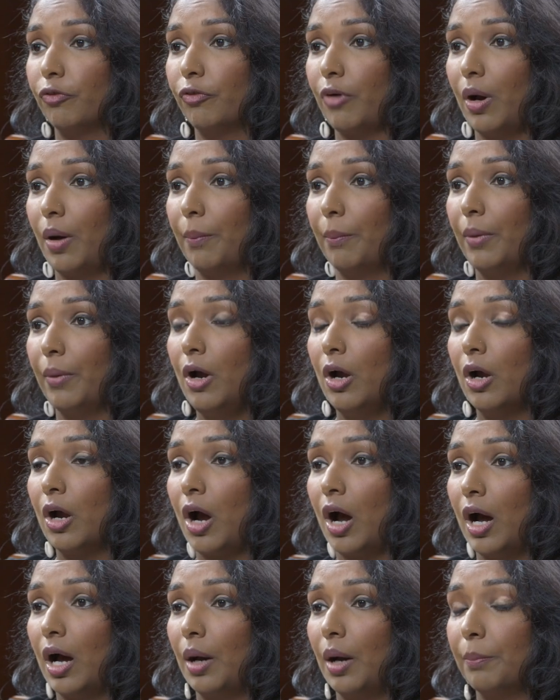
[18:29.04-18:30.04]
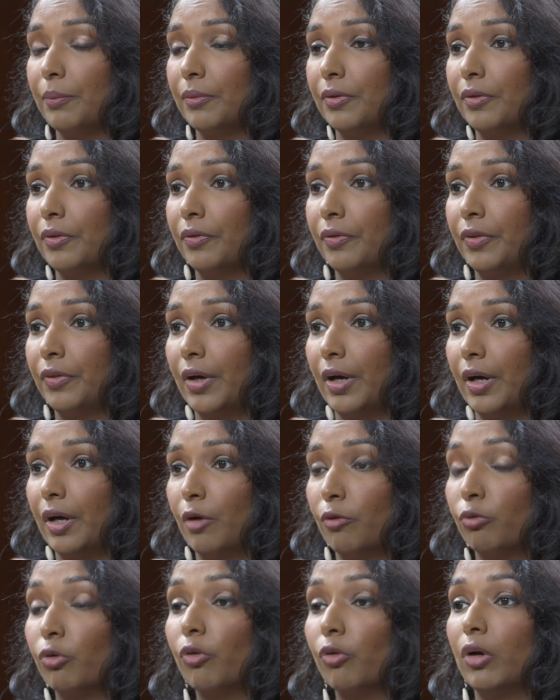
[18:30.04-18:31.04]
from
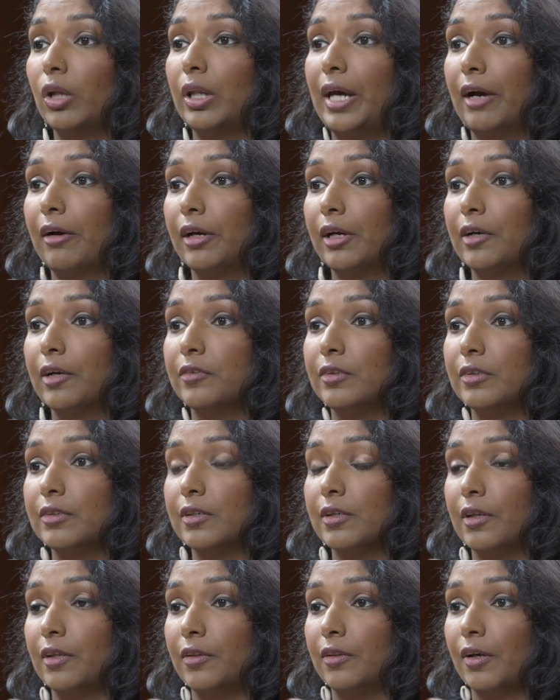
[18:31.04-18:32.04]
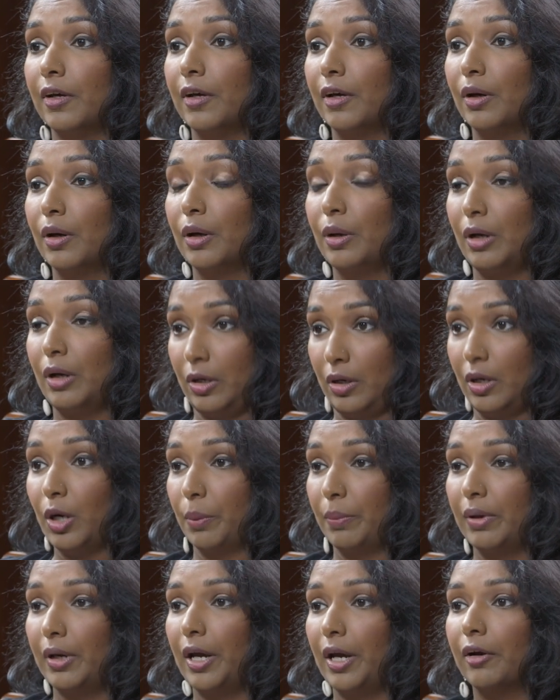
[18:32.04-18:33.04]
the rural areas into the
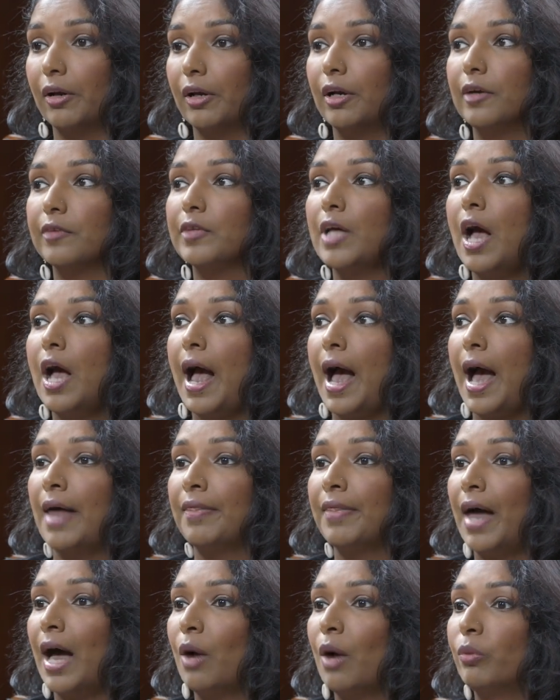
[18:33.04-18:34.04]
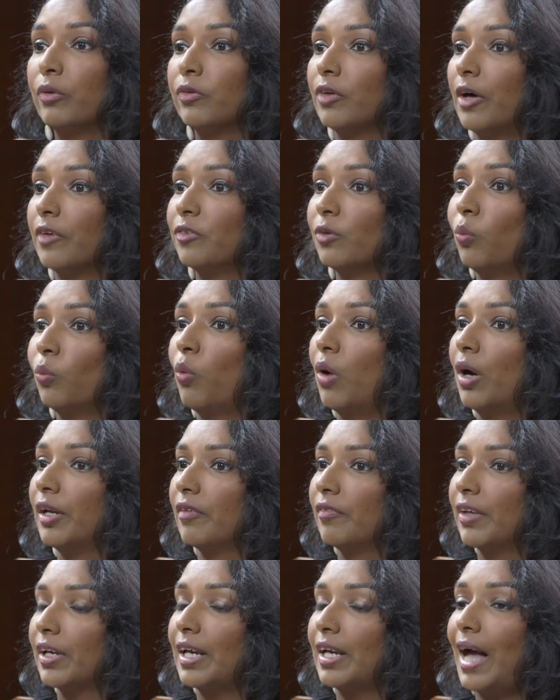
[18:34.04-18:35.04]
urban areas. And that was also one
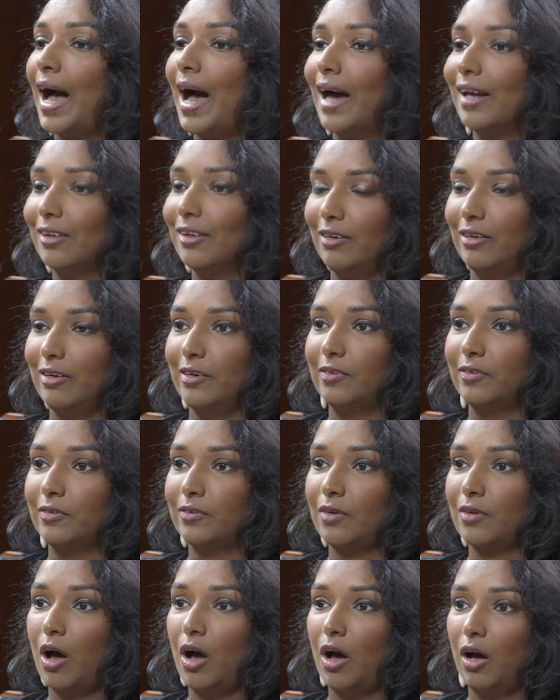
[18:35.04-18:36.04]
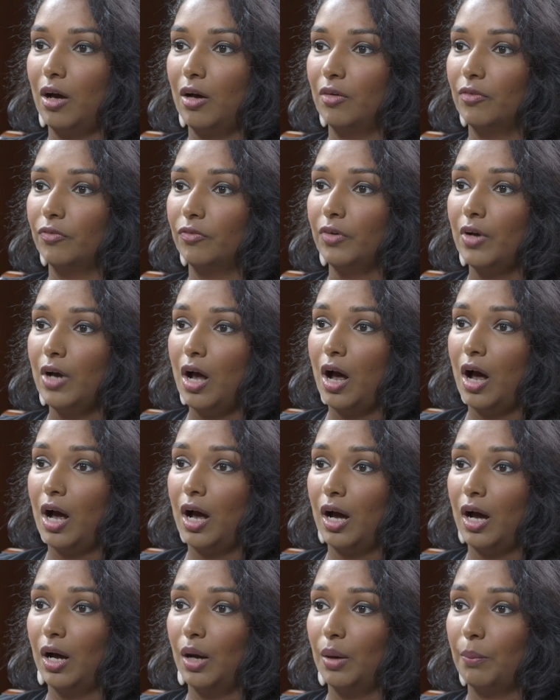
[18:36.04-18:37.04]
of the catalysts of
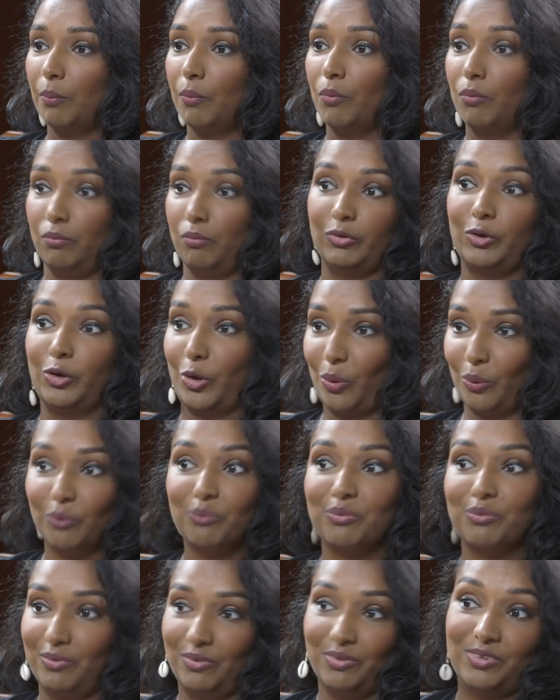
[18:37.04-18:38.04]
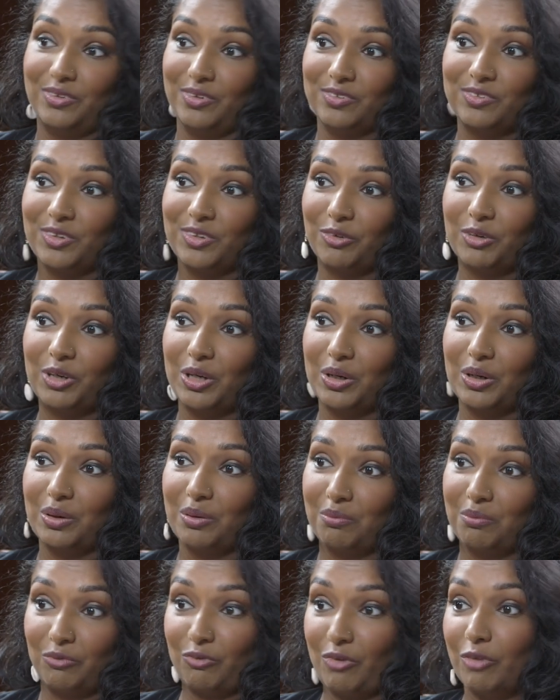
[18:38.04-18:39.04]
you know, the
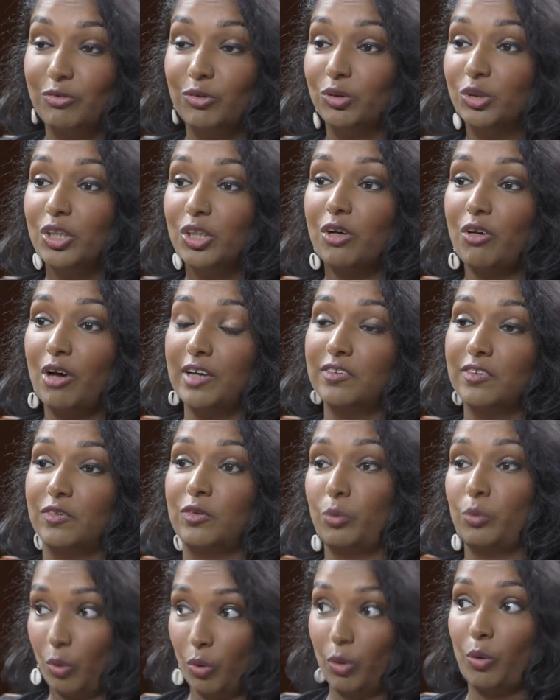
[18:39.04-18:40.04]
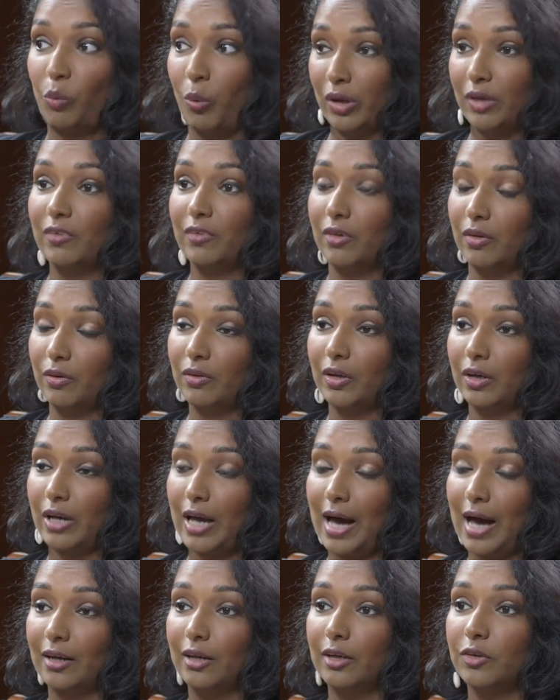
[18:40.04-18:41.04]
Syrian refugee crisis, or one of the
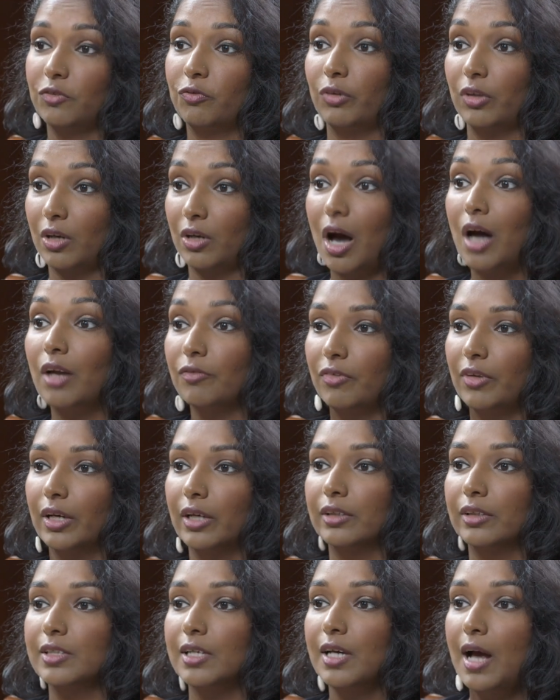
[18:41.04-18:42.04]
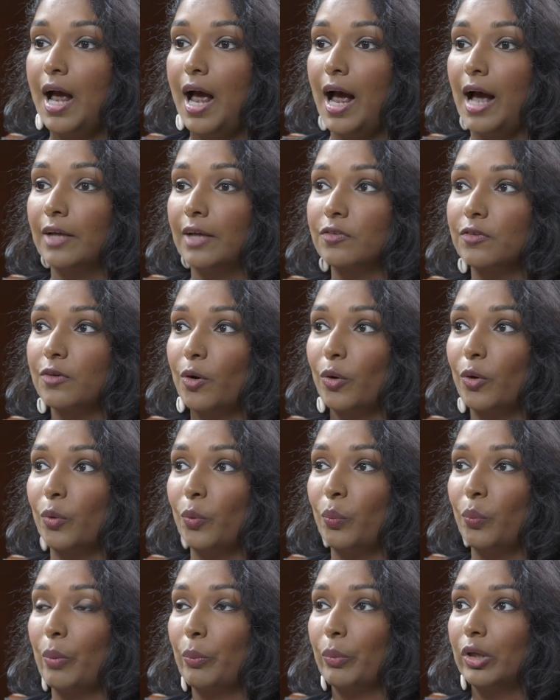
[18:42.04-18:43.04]
catalysts for the conflict. And so
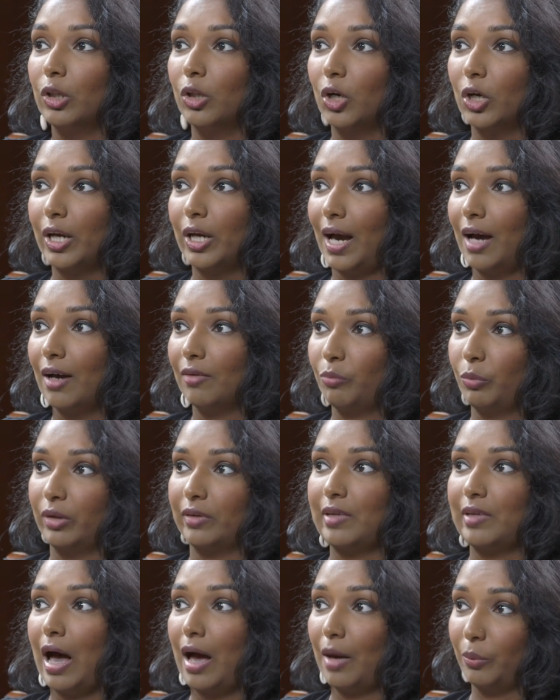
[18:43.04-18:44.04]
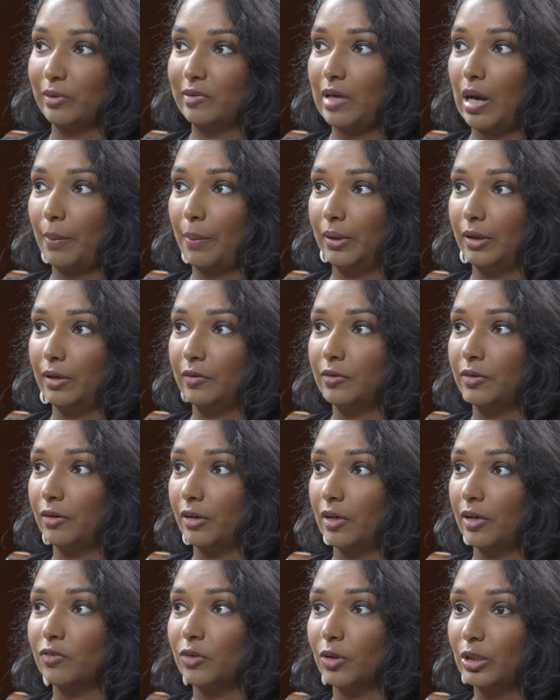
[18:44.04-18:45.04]
when we look at what's happening in
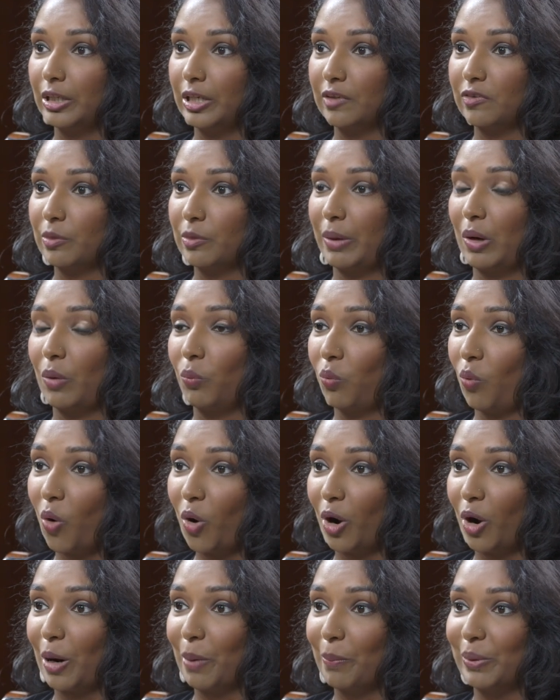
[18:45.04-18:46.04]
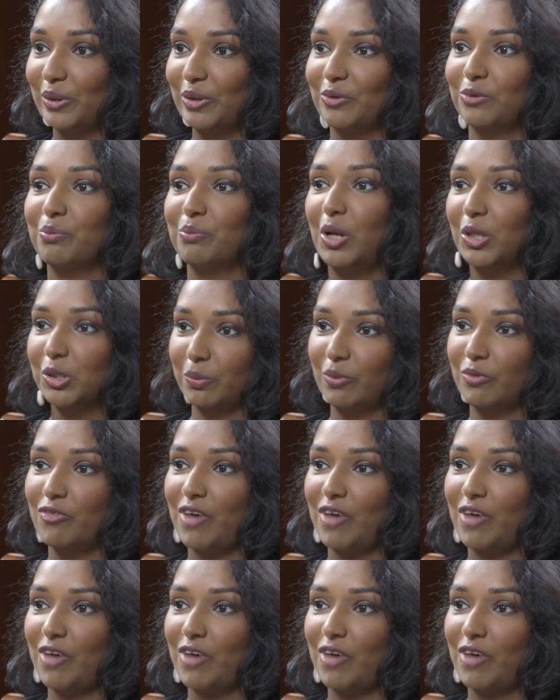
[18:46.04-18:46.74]
Syria, certainly it's about war, but there's multiple